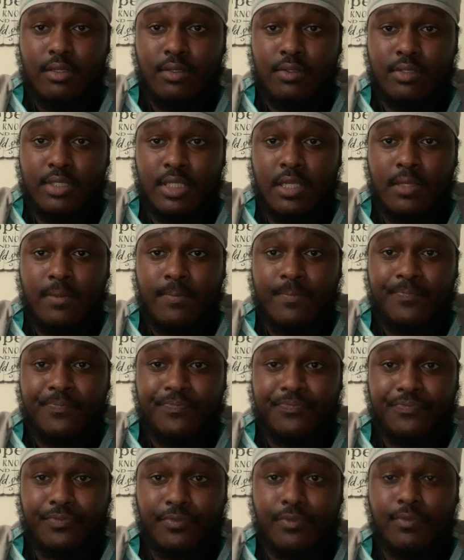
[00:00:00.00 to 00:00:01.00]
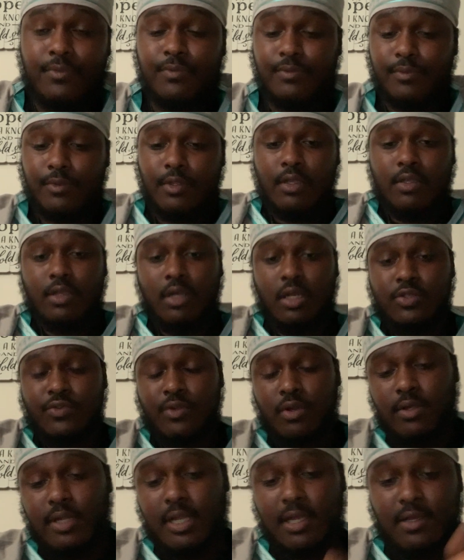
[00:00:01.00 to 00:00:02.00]
You see, I was
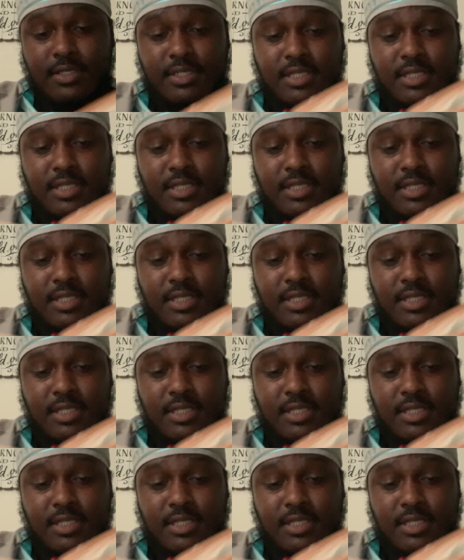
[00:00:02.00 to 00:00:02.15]
reading down.